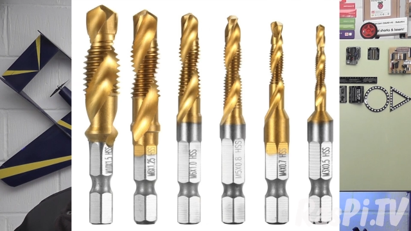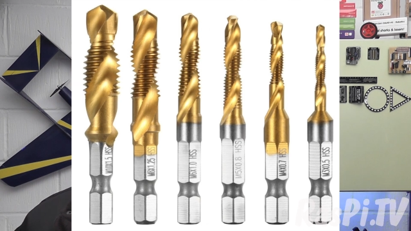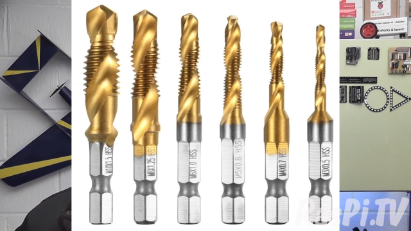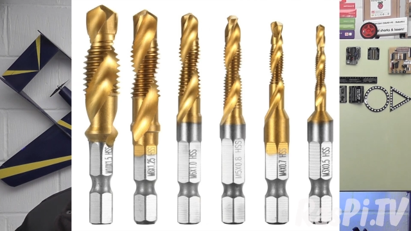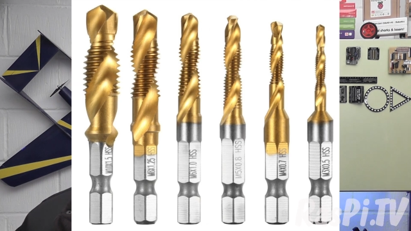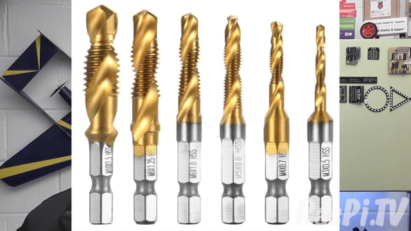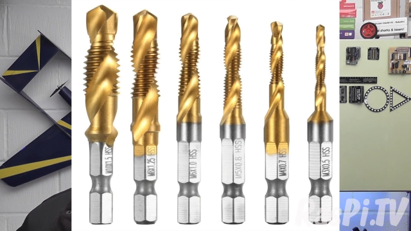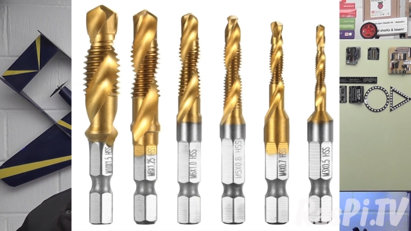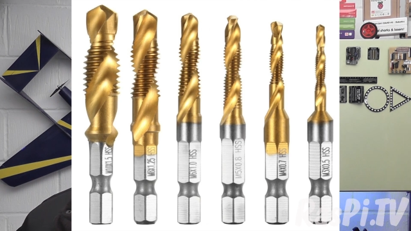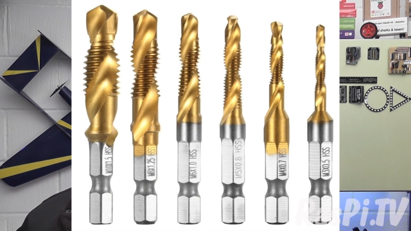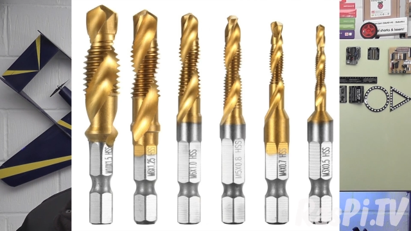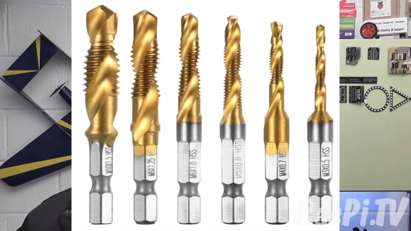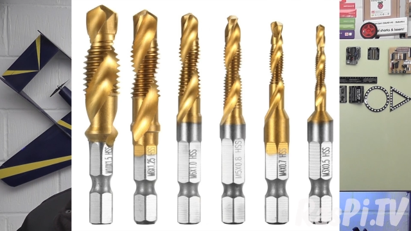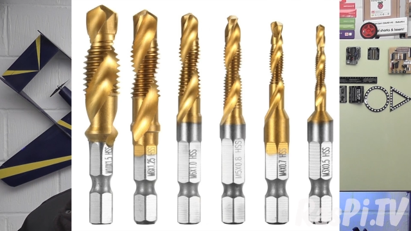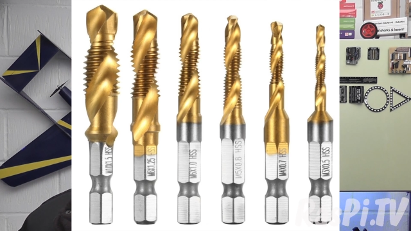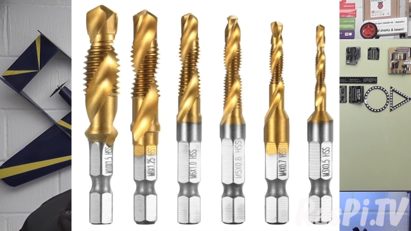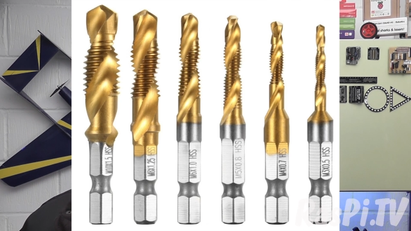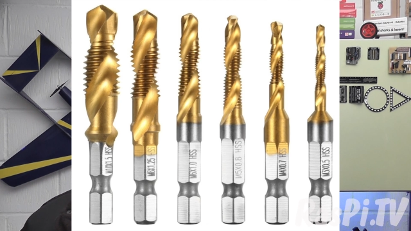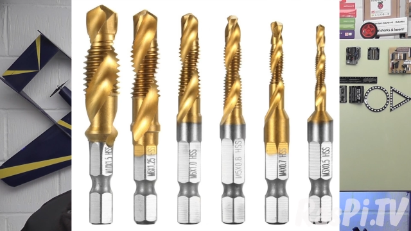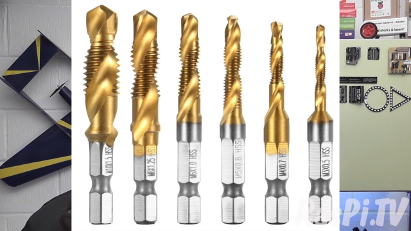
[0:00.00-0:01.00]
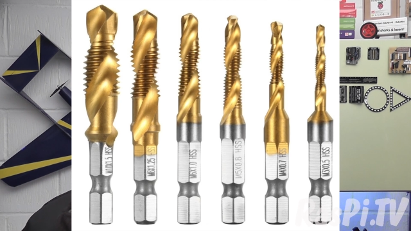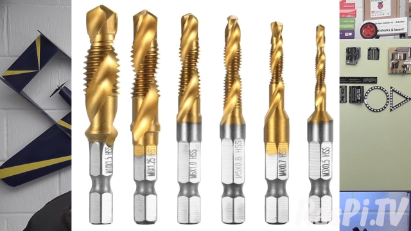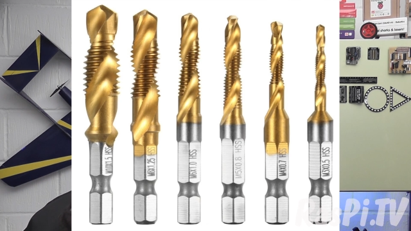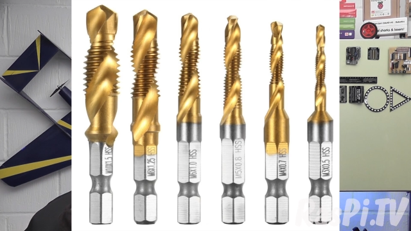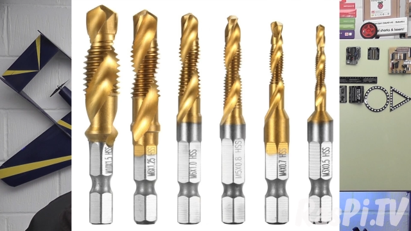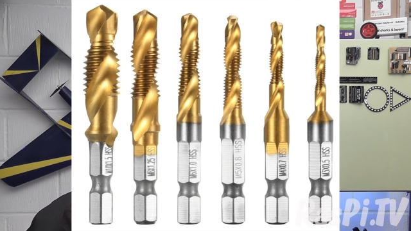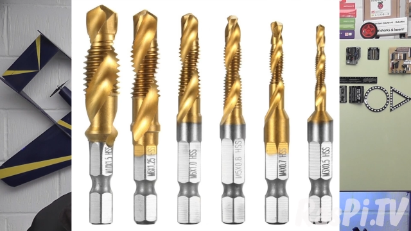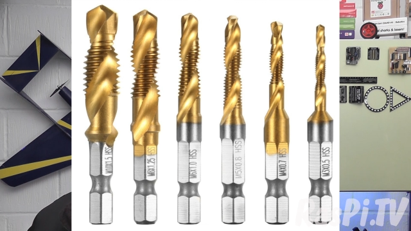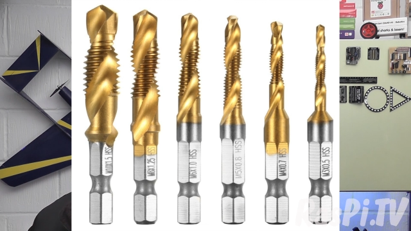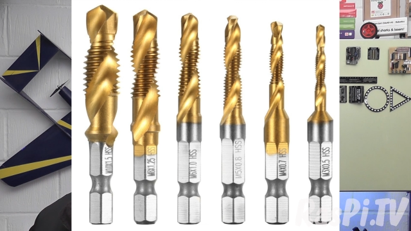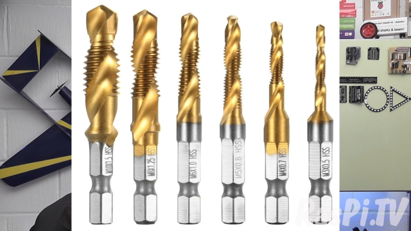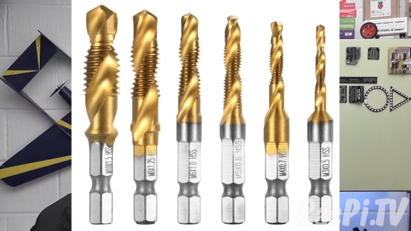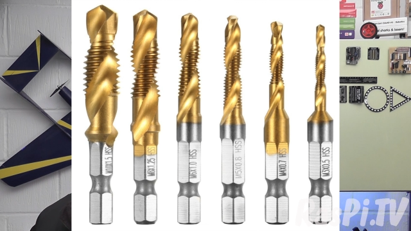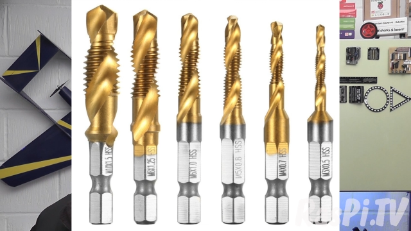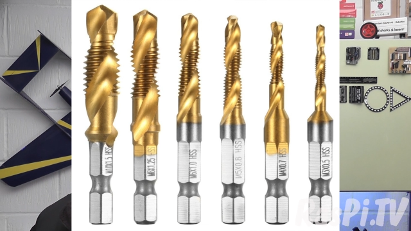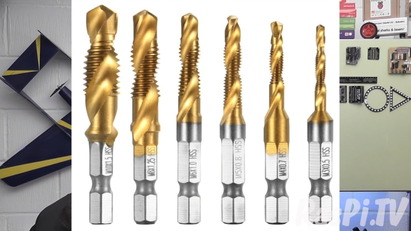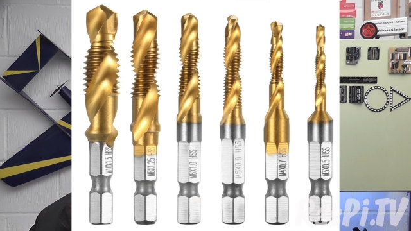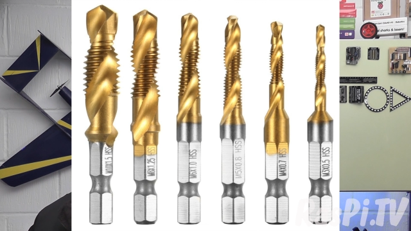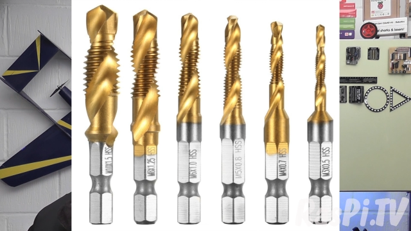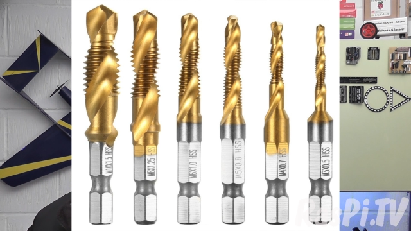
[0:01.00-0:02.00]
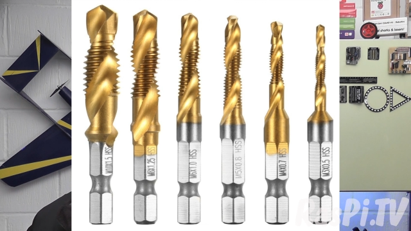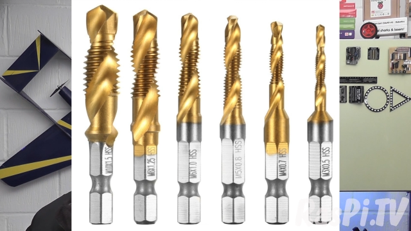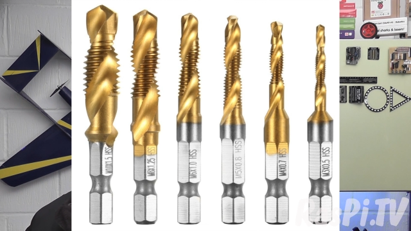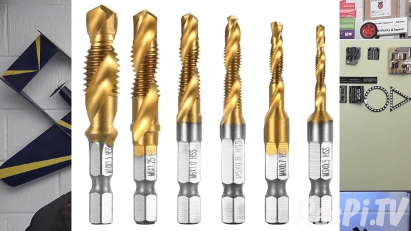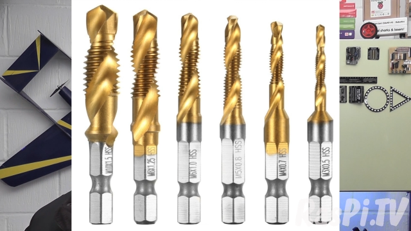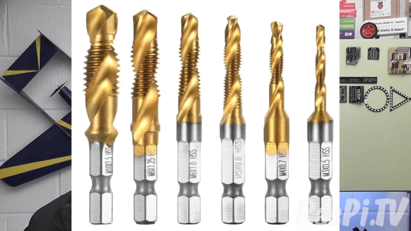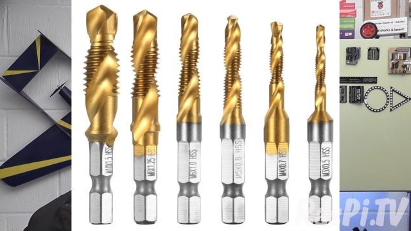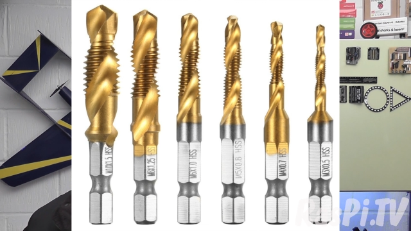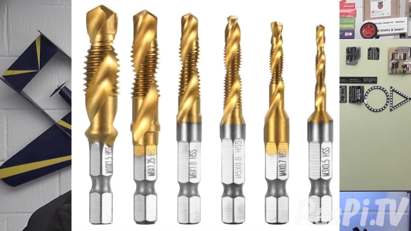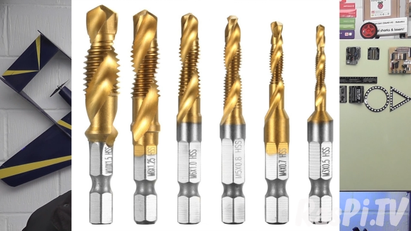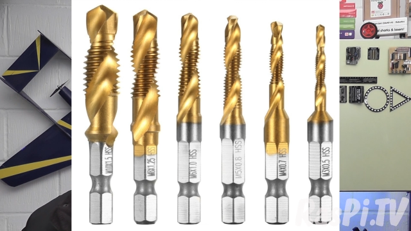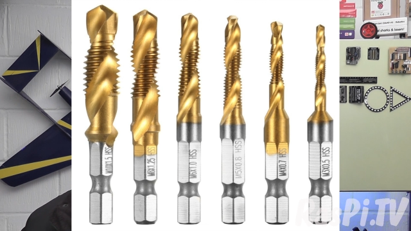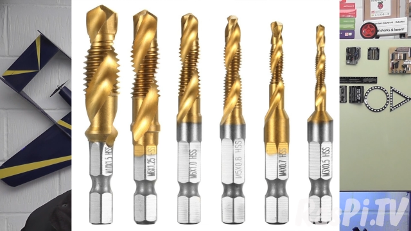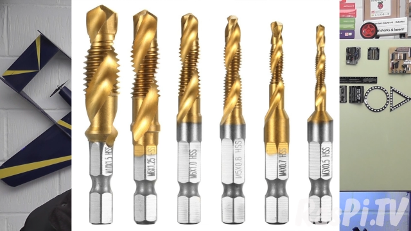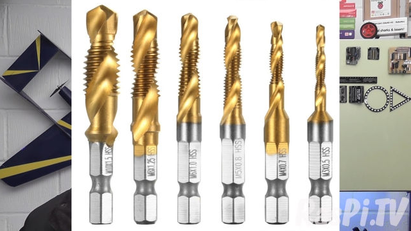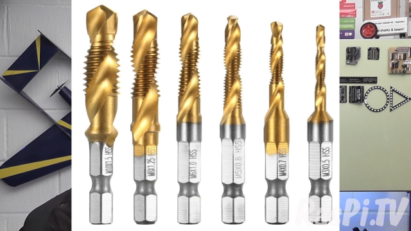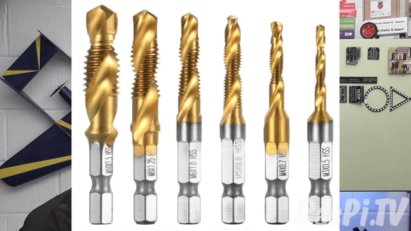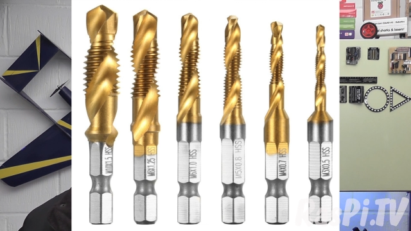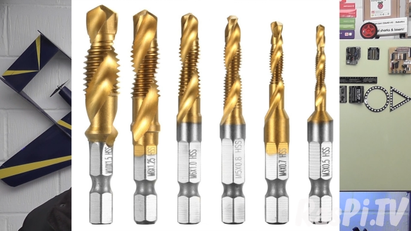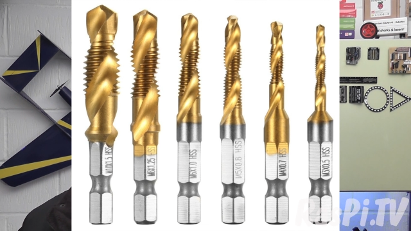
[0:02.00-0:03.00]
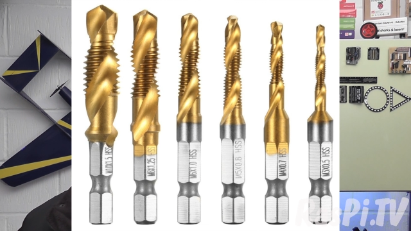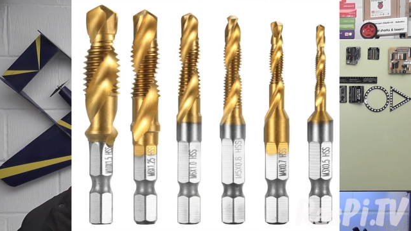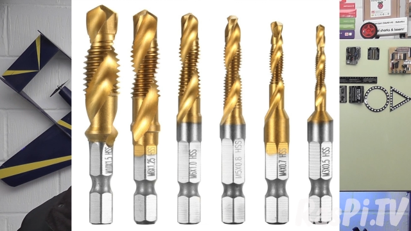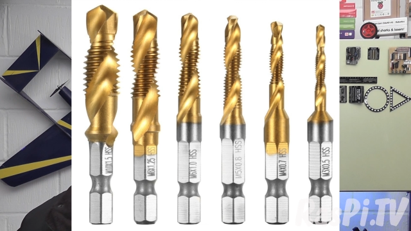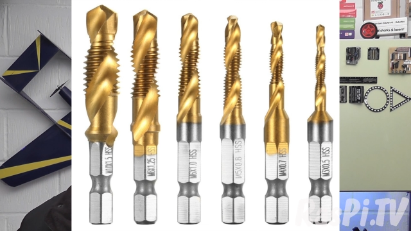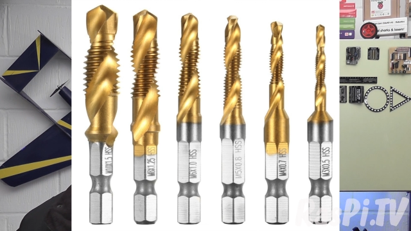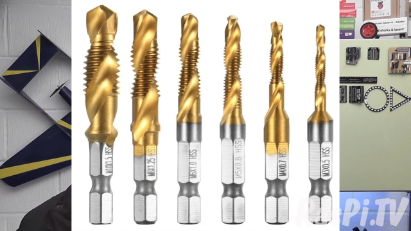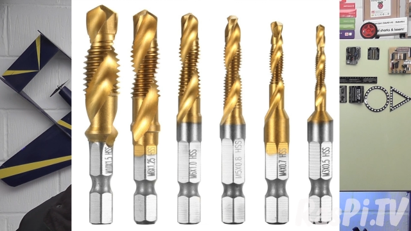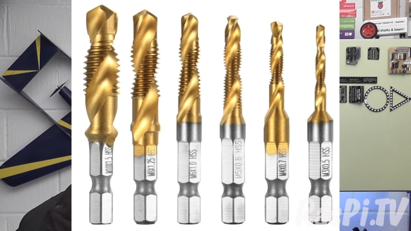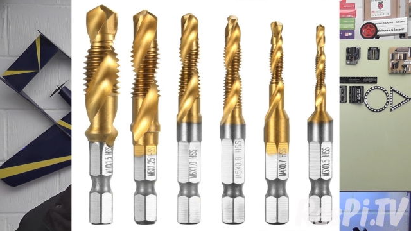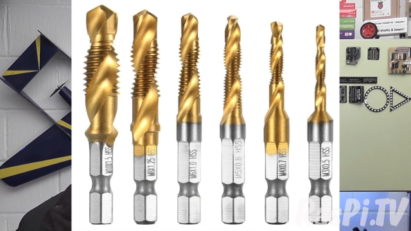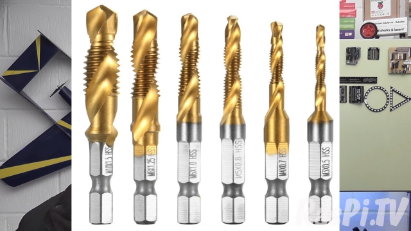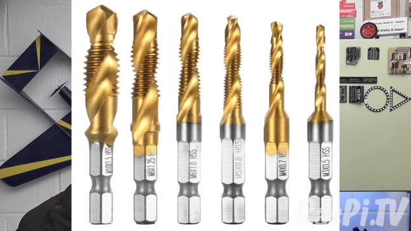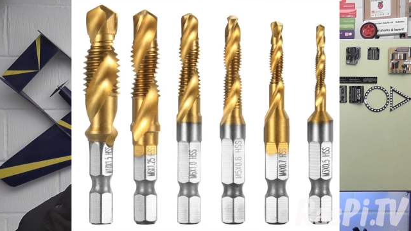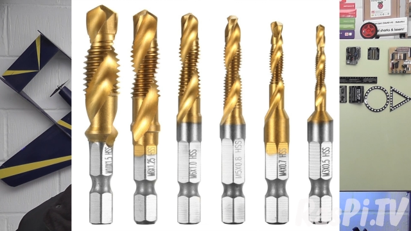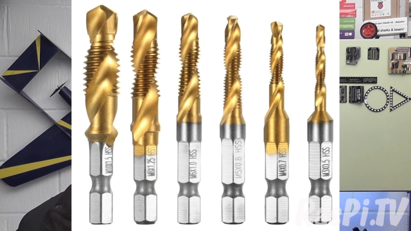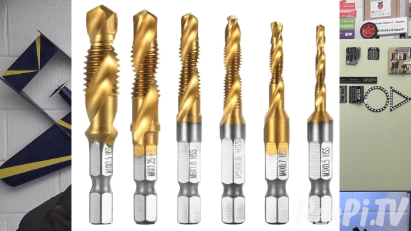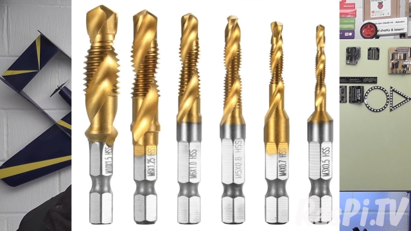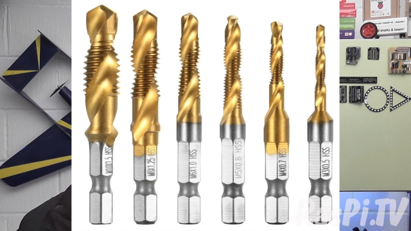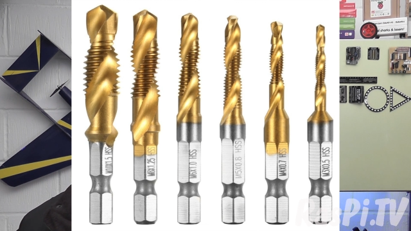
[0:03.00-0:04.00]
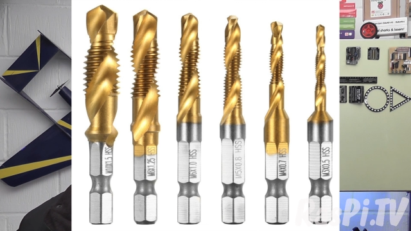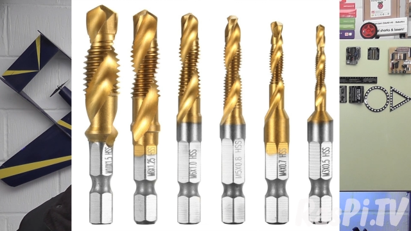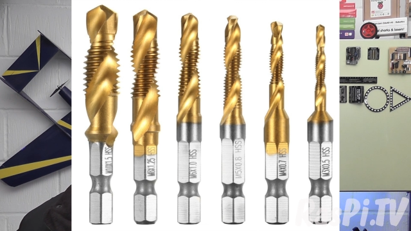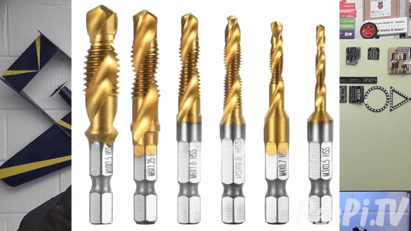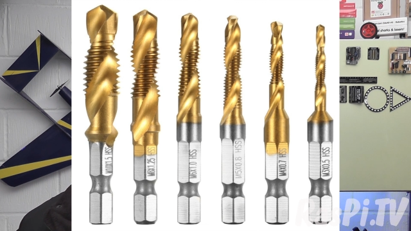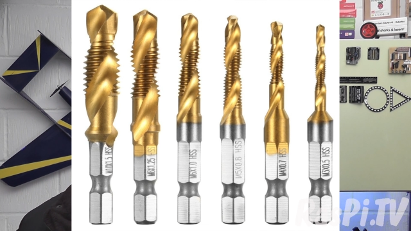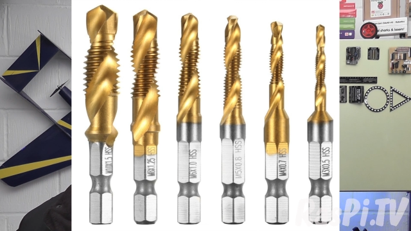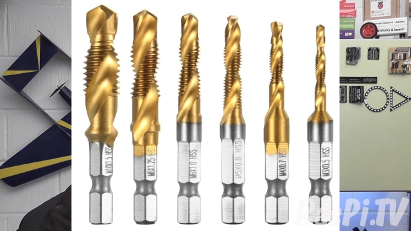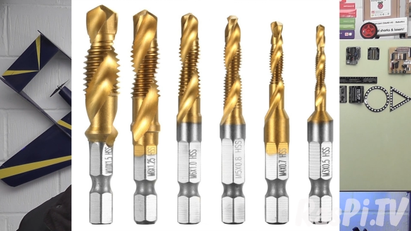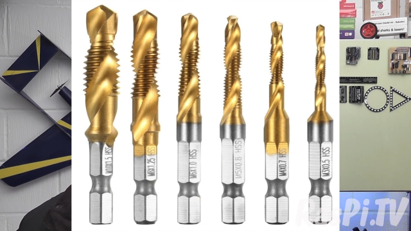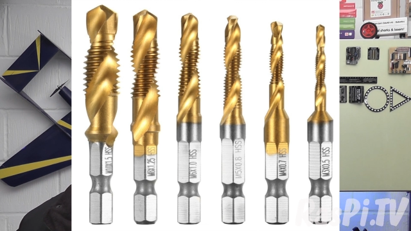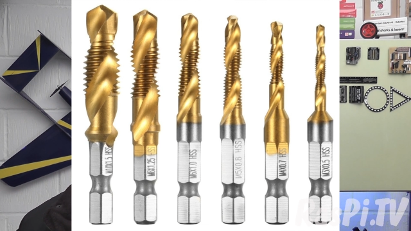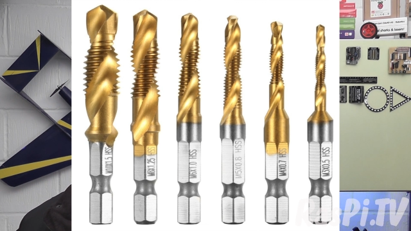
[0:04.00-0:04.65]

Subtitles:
No face is visible, so there are no lips to read.